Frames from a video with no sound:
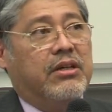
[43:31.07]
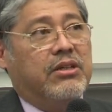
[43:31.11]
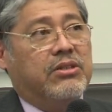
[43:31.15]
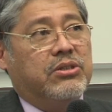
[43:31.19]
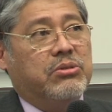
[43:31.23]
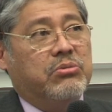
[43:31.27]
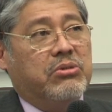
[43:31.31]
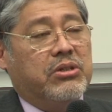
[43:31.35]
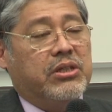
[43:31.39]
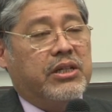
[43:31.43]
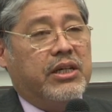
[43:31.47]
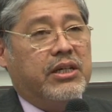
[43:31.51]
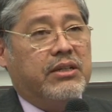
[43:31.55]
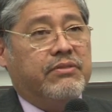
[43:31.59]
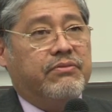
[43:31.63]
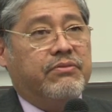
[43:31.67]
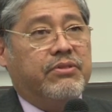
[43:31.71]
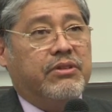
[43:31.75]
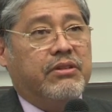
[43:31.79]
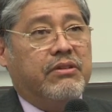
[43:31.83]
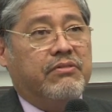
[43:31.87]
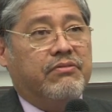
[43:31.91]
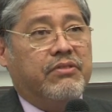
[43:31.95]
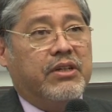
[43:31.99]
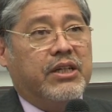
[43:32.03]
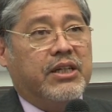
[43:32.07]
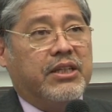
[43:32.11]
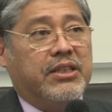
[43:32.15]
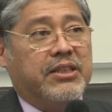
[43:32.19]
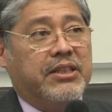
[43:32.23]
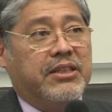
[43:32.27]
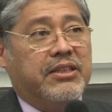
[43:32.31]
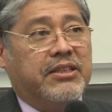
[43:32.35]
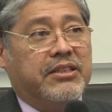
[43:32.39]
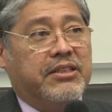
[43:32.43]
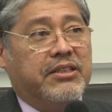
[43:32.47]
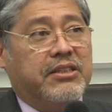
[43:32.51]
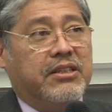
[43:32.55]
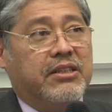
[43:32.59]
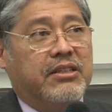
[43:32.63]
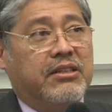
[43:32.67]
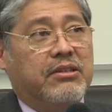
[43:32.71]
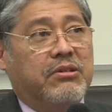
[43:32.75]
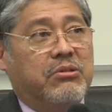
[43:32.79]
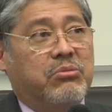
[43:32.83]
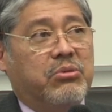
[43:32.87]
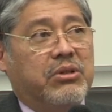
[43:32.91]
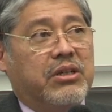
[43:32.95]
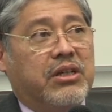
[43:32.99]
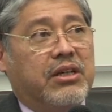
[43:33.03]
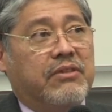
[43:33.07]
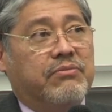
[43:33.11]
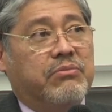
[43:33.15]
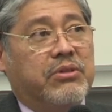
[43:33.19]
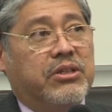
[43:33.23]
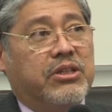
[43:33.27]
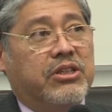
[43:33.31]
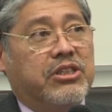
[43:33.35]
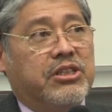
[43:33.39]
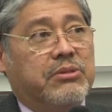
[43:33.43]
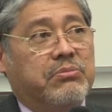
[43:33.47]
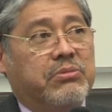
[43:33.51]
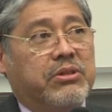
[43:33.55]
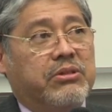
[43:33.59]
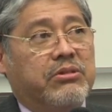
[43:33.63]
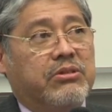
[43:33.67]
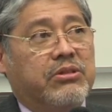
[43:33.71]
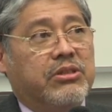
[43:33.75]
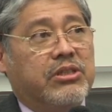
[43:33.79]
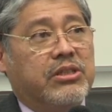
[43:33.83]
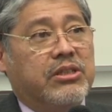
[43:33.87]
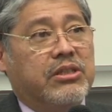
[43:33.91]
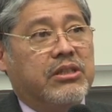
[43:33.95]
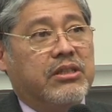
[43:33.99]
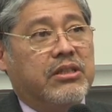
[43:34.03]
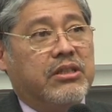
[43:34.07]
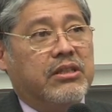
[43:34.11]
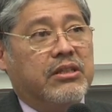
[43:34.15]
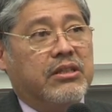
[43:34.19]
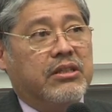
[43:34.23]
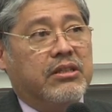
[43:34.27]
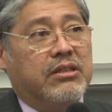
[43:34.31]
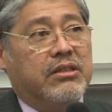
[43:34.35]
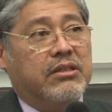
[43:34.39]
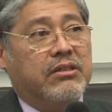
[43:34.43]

to account for the fact that we have been experiencing